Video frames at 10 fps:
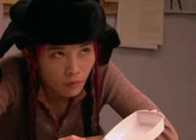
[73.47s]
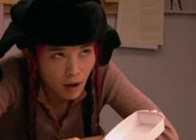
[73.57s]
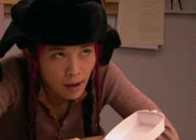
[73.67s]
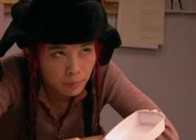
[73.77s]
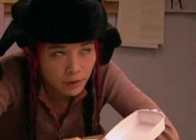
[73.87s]

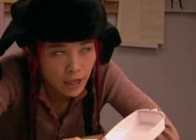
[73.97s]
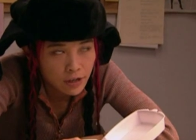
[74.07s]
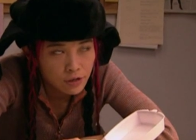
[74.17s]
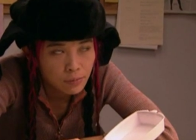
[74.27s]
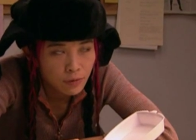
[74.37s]

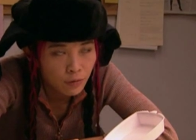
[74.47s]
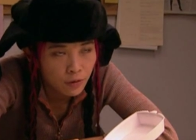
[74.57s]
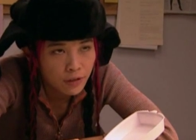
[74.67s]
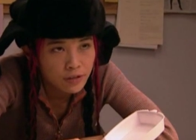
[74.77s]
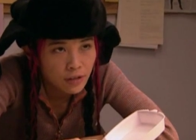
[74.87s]
application before
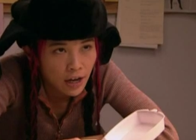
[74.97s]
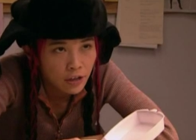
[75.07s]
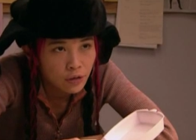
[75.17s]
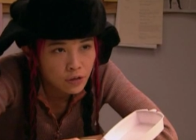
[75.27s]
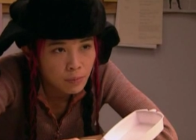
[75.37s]
they assign a
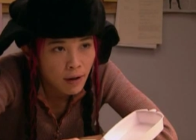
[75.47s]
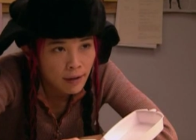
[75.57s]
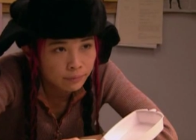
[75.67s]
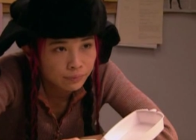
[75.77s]
new spot.